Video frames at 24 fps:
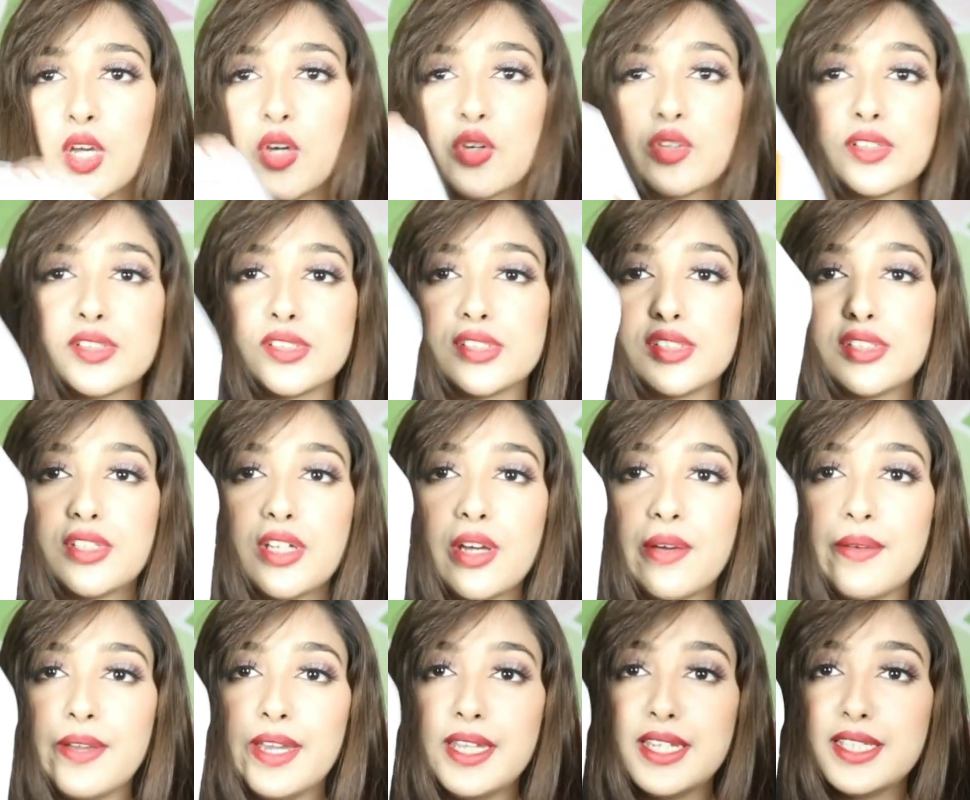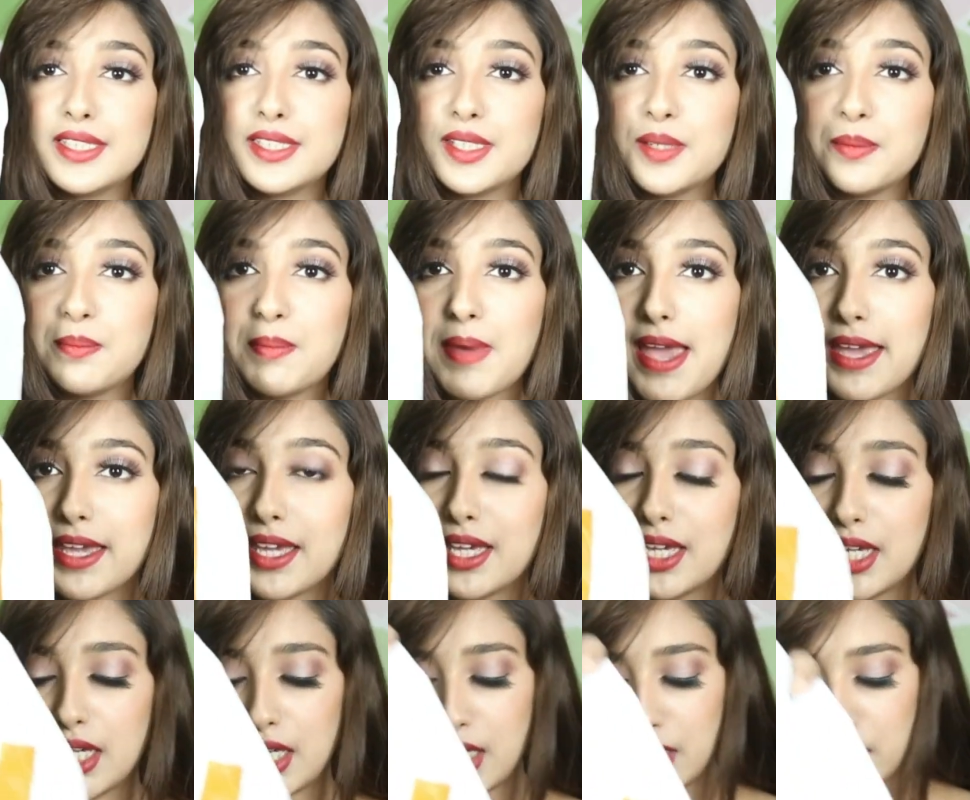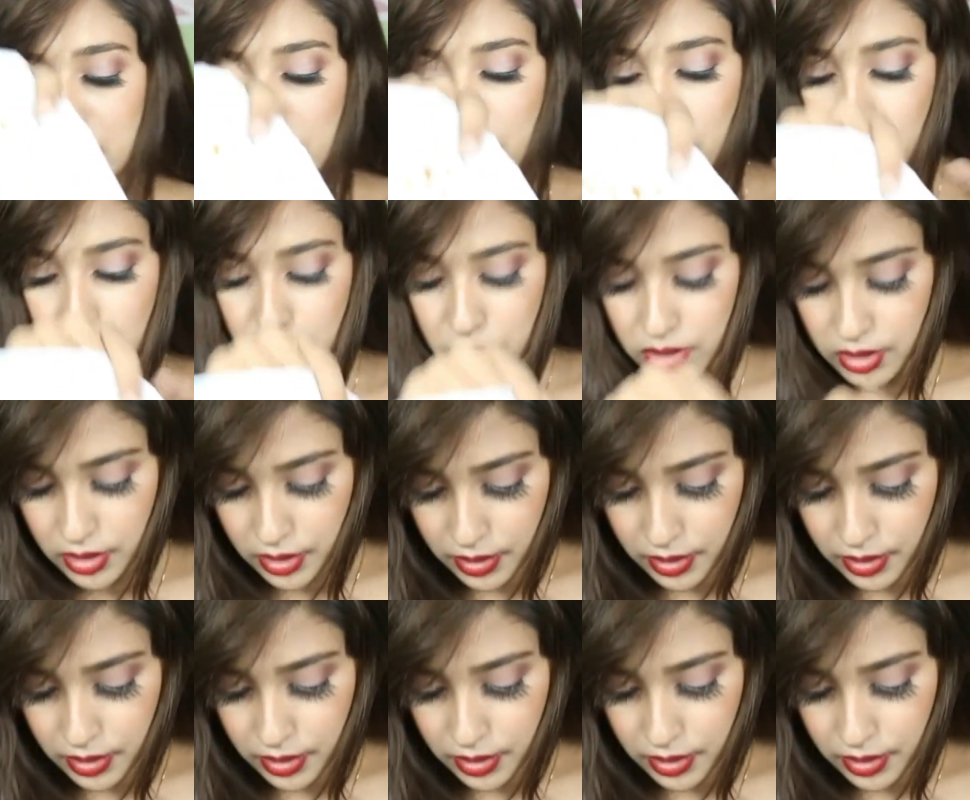Okay, so now another package.